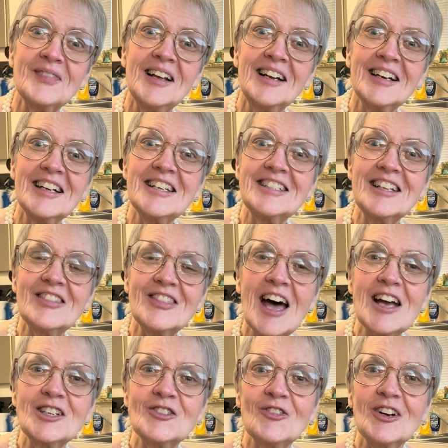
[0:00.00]
Listen,
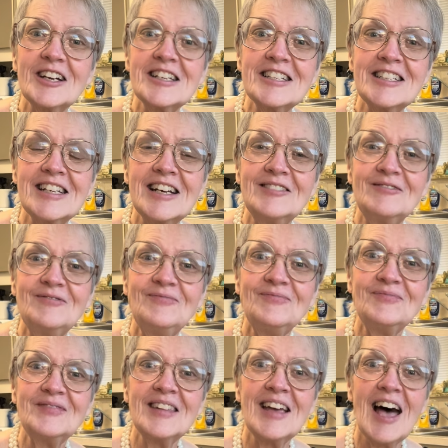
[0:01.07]
thanks for listening.
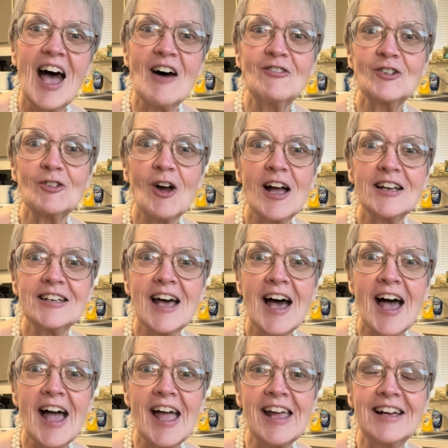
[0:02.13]
Have a great
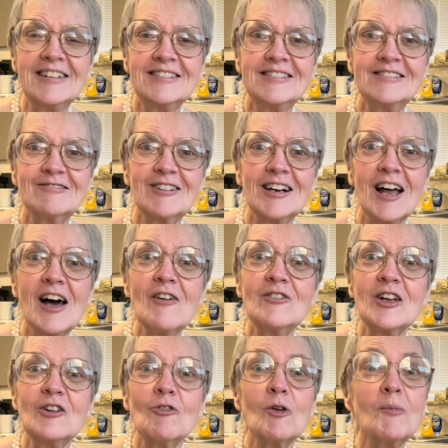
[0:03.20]
day. We love you,
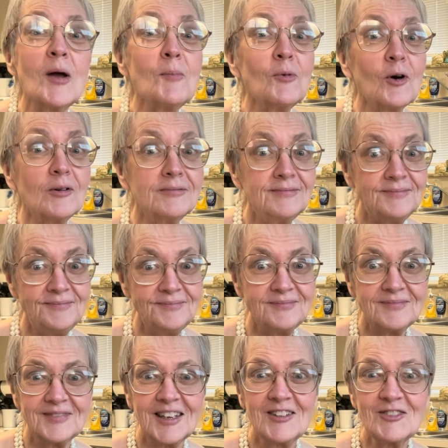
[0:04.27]
and remember,
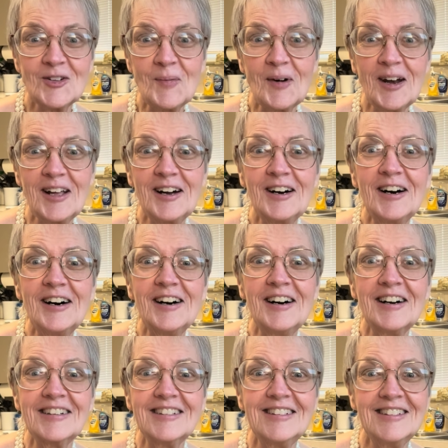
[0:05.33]
give somebody a
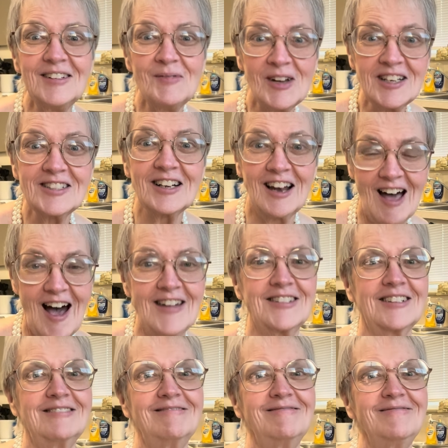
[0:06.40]
hug. It means a lot.
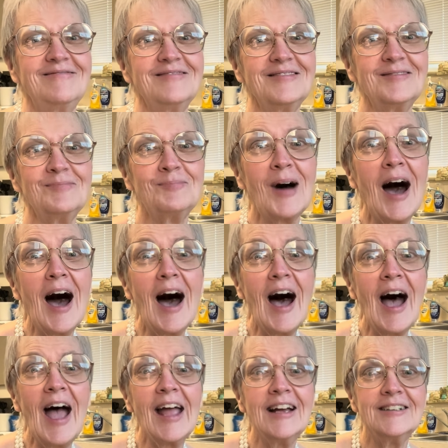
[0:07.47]

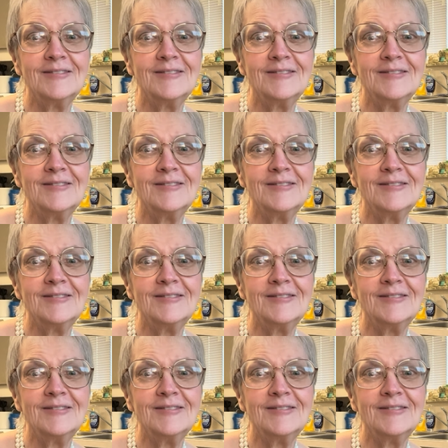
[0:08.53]
Bye.